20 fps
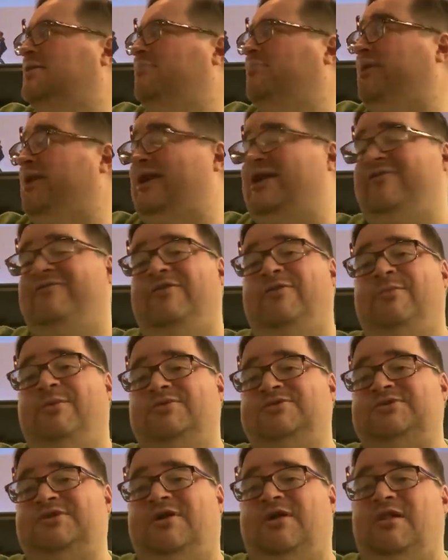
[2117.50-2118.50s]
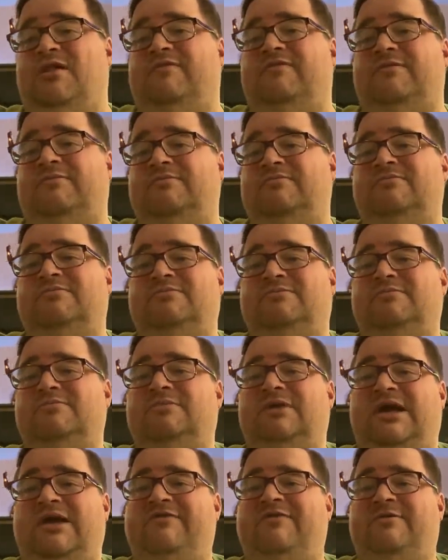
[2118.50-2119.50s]
but I have almost all
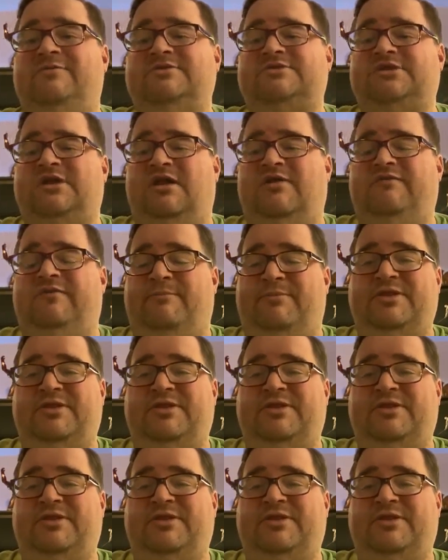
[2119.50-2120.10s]
of them.